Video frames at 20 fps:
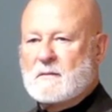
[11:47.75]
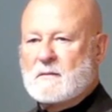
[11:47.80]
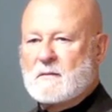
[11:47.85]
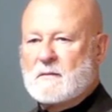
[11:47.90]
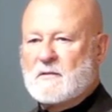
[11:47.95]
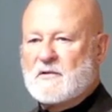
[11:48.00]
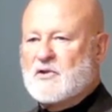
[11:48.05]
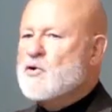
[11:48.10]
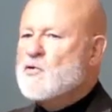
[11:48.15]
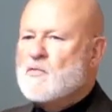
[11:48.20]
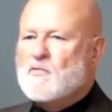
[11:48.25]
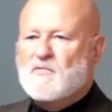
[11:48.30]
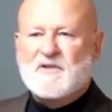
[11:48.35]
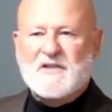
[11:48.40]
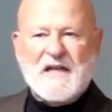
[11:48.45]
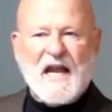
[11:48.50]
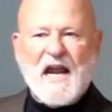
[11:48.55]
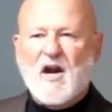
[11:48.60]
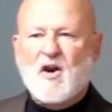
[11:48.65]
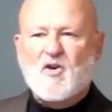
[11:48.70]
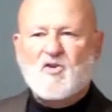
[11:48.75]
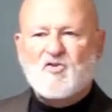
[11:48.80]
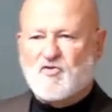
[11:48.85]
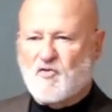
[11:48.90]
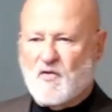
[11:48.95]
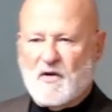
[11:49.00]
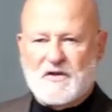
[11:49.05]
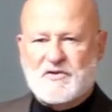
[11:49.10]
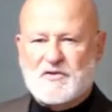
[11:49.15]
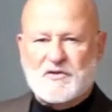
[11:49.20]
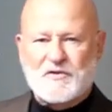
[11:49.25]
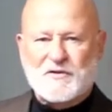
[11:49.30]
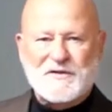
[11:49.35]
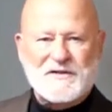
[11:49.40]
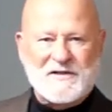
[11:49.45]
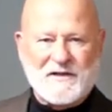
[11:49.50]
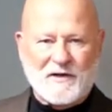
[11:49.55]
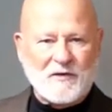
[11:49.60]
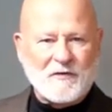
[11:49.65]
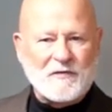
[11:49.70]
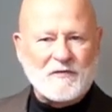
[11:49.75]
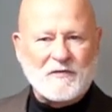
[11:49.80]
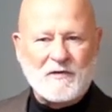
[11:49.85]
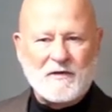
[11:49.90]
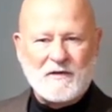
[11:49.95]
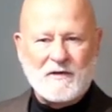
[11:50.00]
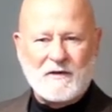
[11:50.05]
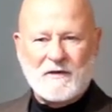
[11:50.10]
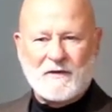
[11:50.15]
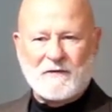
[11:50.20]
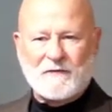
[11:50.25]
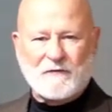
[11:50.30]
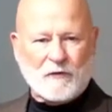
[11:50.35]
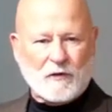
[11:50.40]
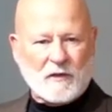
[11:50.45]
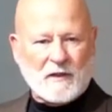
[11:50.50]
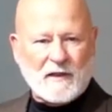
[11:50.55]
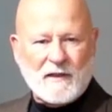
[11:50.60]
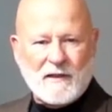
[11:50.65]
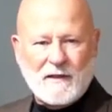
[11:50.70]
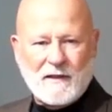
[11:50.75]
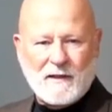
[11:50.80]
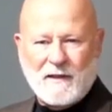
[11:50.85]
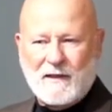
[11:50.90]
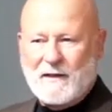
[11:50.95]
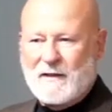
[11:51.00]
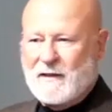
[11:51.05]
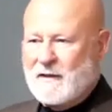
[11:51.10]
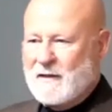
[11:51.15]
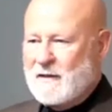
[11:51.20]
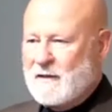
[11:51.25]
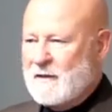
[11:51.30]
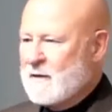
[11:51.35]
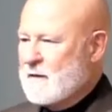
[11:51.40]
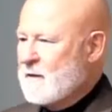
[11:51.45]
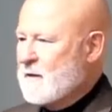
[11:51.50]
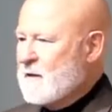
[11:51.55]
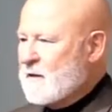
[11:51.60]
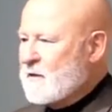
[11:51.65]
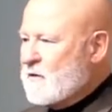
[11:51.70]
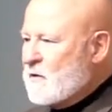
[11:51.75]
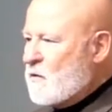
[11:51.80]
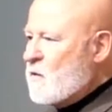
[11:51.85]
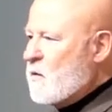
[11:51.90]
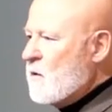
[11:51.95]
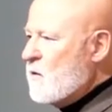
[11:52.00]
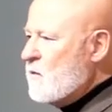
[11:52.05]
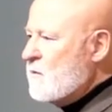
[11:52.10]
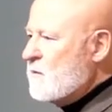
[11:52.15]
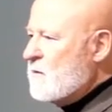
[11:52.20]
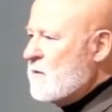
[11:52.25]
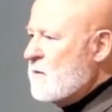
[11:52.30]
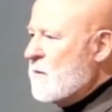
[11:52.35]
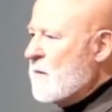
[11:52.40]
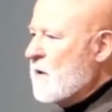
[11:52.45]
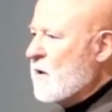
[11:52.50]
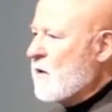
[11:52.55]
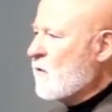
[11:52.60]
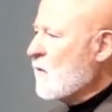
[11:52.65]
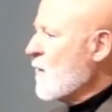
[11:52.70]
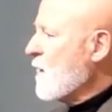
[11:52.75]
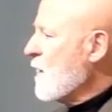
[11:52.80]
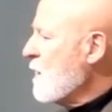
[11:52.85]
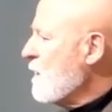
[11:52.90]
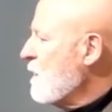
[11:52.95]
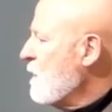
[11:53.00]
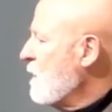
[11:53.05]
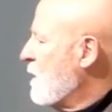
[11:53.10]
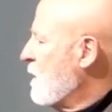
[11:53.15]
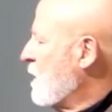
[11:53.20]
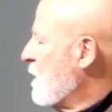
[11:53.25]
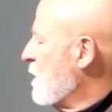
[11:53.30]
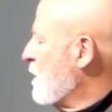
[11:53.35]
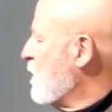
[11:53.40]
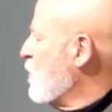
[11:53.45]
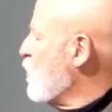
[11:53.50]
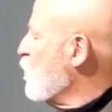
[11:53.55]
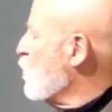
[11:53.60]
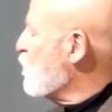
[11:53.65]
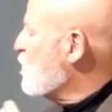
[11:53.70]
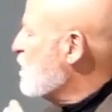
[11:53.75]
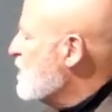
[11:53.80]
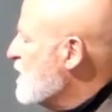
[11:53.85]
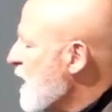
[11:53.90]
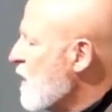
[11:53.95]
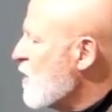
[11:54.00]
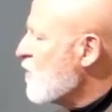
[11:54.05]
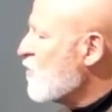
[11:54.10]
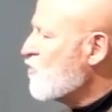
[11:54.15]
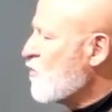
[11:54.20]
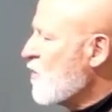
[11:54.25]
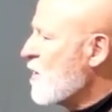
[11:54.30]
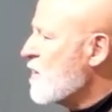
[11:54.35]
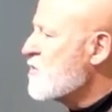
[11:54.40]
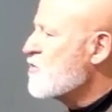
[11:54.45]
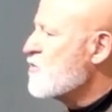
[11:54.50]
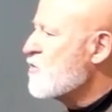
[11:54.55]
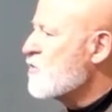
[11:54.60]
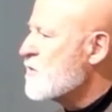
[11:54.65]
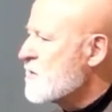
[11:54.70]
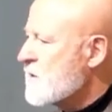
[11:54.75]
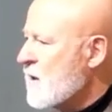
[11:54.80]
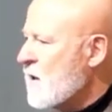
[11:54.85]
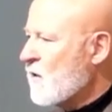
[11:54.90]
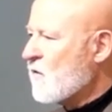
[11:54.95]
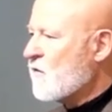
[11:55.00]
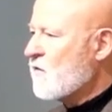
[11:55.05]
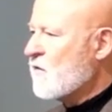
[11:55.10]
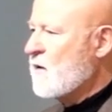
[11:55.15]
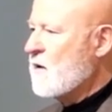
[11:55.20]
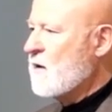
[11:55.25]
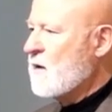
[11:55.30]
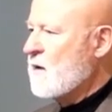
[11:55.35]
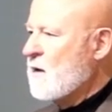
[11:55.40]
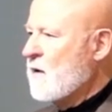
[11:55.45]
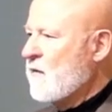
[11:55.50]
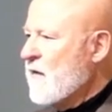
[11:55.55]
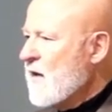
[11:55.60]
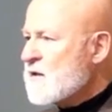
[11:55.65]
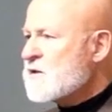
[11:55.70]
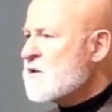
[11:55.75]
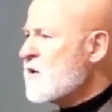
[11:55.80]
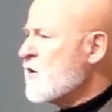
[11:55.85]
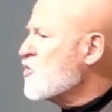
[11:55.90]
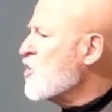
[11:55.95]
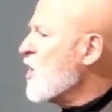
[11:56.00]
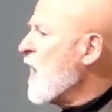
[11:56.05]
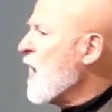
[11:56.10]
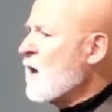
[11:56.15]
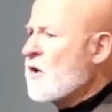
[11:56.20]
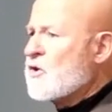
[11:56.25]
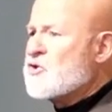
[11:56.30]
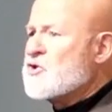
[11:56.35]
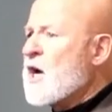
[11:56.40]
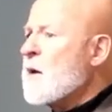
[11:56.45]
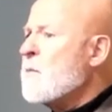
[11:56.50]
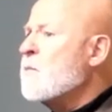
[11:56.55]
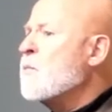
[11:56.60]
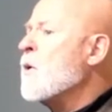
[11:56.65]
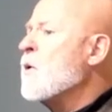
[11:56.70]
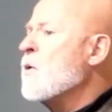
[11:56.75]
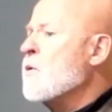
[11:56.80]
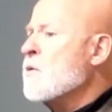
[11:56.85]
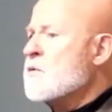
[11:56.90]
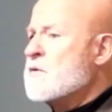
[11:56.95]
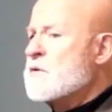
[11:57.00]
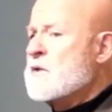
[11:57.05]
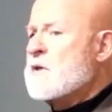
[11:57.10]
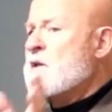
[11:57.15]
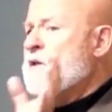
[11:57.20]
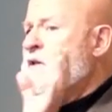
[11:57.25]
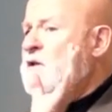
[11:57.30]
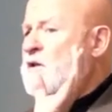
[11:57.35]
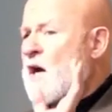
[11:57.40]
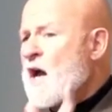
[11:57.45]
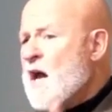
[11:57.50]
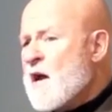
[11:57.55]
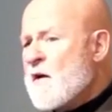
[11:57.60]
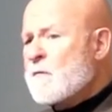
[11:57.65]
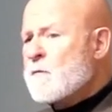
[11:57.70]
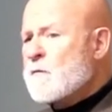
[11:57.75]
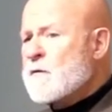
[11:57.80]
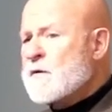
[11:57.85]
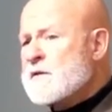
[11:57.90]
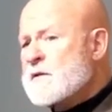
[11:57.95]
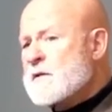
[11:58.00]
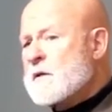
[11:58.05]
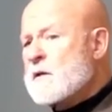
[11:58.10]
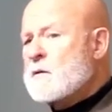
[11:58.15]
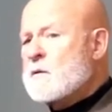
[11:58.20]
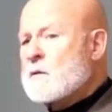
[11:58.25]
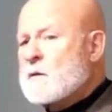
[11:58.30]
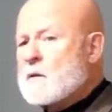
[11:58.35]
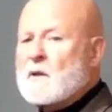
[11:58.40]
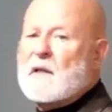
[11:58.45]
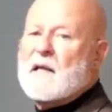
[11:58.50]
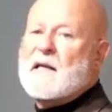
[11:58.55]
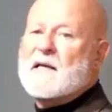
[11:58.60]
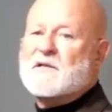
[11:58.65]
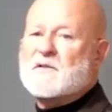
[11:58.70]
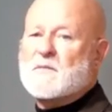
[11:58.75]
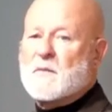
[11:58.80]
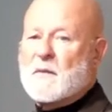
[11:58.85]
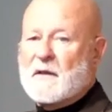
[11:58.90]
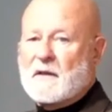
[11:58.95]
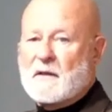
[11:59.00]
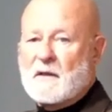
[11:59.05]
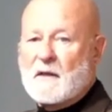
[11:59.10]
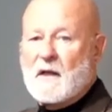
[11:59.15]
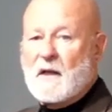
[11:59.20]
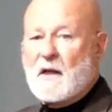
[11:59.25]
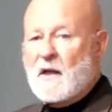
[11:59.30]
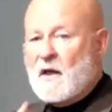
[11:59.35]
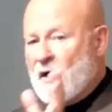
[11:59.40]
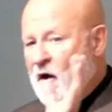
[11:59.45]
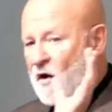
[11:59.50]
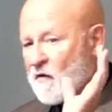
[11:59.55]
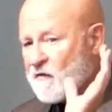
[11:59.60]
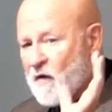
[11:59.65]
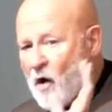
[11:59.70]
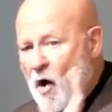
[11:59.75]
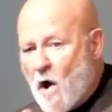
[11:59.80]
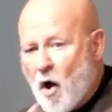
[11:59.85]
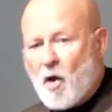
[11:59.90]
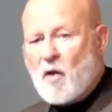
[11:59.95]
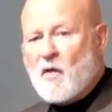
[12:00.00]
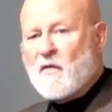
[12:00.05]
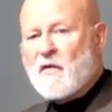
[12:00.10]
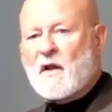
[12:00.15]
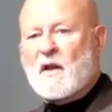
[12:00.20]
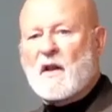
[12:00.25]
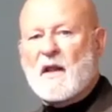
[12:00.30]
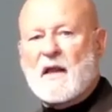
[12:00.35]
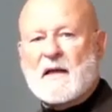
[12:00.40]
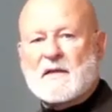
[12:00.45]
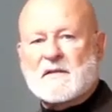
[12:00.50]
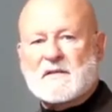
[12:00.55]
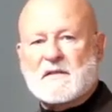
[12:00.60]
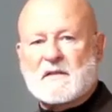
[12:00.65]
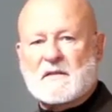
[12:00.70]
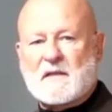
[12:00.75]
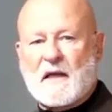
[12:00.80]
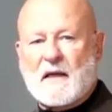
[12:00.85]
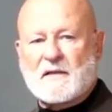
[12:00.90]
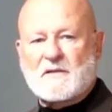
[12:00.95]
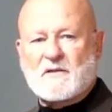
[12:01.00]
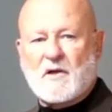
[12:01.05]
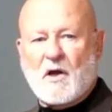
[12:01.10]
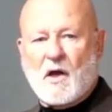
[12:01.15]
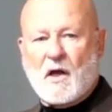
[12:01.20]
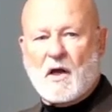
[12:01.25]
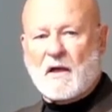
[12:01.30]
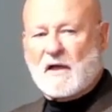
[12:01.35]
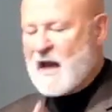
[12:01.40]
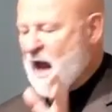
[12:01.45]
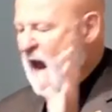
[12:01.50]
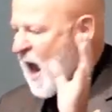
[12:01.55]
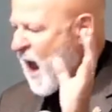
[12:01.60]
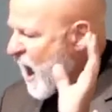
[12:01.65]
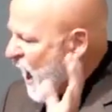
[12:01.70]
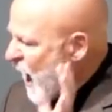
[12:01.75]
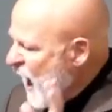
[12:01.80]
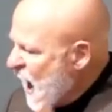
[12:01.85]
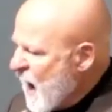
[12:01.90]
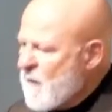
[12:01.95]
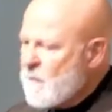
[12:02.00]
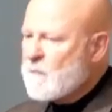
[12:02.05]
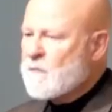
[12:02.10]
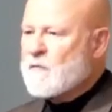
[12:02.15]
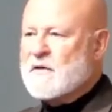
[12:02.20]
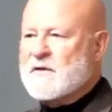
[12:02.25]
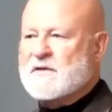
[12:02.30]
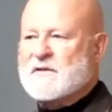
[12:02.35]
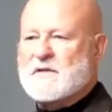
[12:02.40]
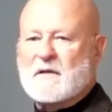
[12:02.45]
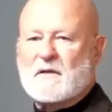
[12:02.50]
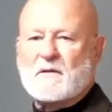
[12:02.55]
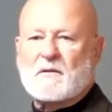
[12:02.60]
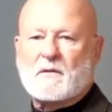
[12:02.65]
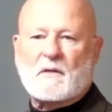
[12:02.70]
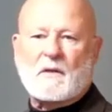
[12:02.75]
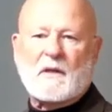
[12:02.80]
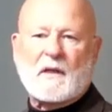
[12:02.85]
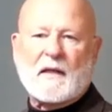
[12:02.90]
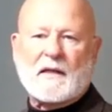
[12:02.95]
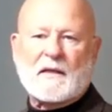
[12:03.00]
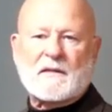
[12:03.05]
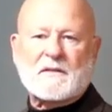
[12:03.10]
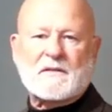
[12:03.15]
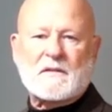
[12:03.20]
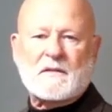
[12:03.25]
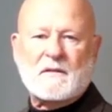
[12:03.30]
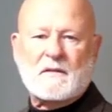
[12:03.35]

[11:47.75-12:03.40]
Do you dare trust yourself fully? Like the quote Mel read? Do you dare trust yourself? That's the challenge I posed to every single classmate of all the classes I taught, every single class.